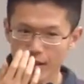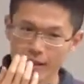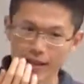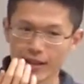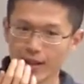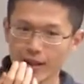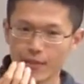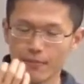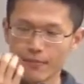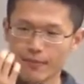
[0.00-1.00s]
Okay,
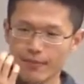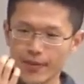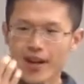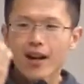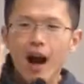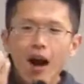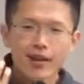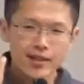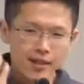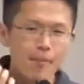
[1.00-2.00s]
there
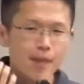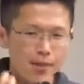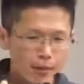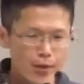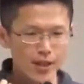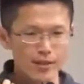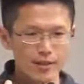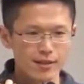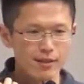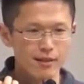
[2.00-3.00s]
are some
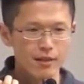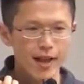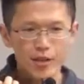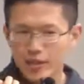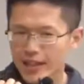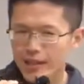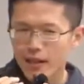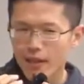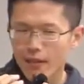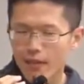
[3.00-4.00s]
memories,
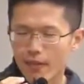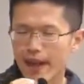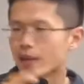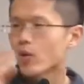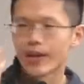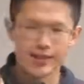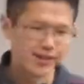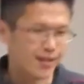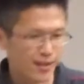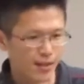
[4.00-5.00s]
actually they don't
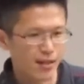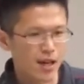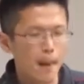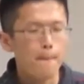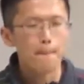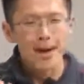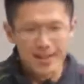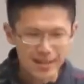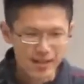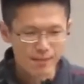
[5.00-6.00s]
exist,
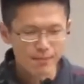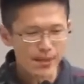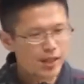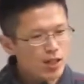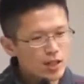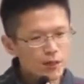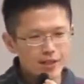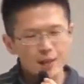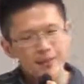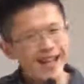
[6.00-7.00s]
but because of
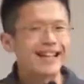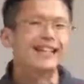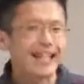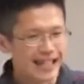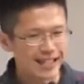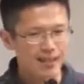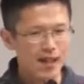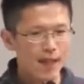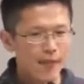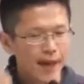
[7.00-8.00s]
some technique,
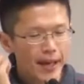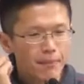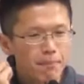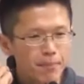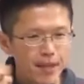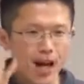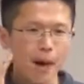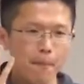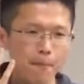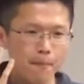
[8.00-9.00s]
they
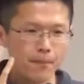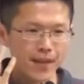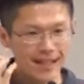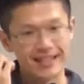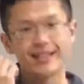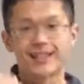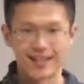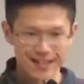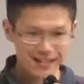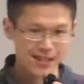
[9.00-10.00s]
become
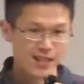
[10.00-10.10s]
exist.